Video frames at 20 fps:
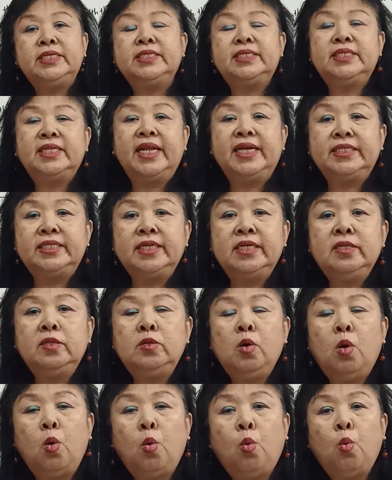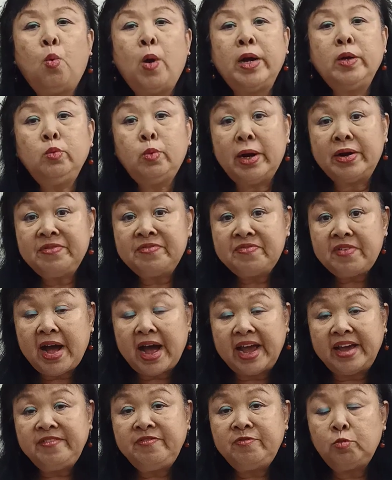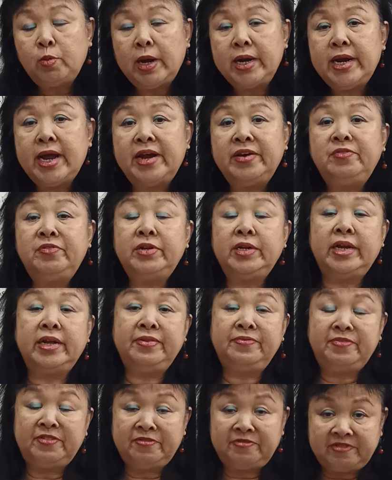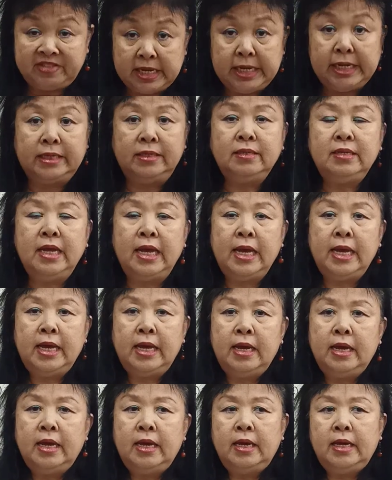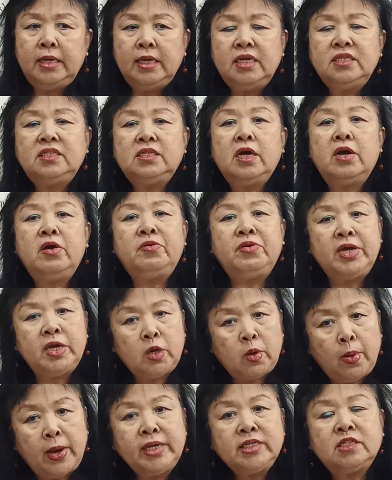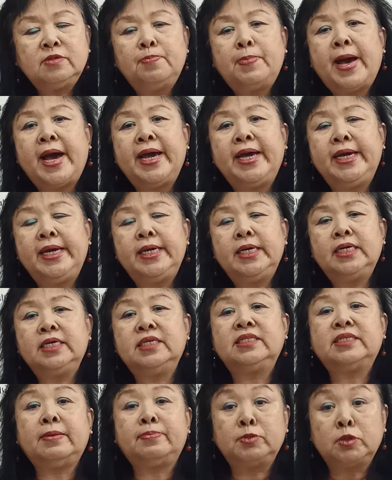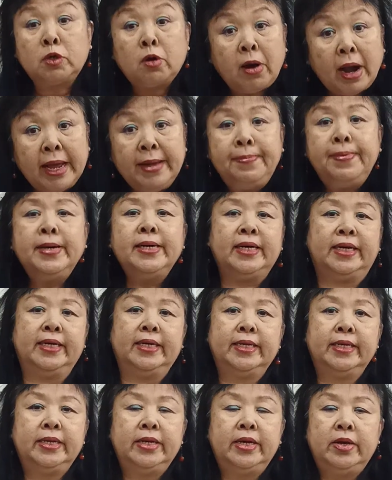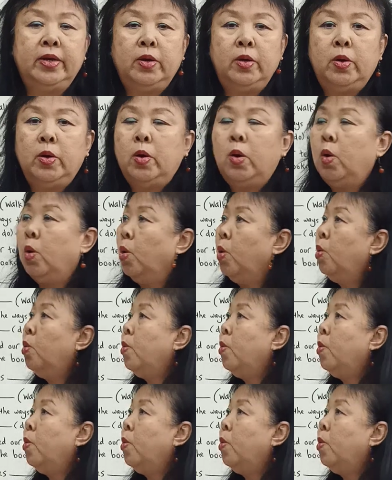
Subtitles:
is lesson 115, is a request by a subscriber who